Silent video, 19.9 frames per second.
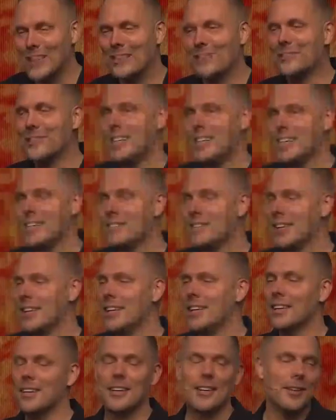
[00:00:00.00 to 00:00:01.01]
he's
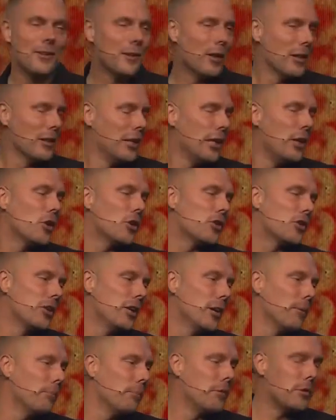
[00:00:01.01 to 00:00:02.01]
a
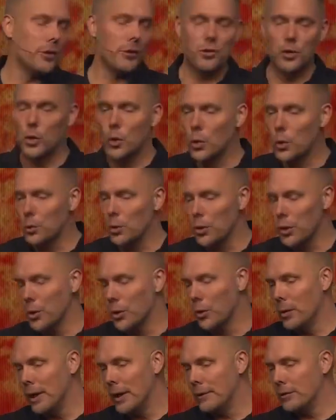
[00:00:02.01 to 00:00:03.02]
leadership just
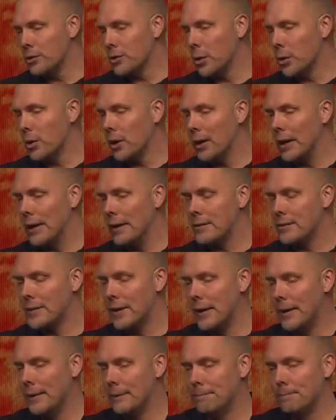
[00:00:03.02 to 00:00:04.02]
guru and so good at
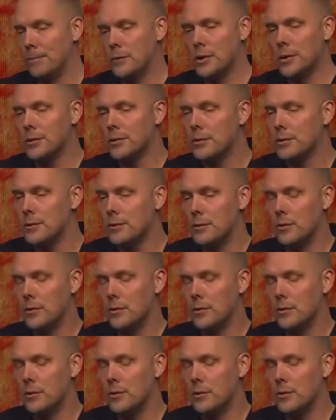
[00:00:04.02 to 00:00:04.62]
just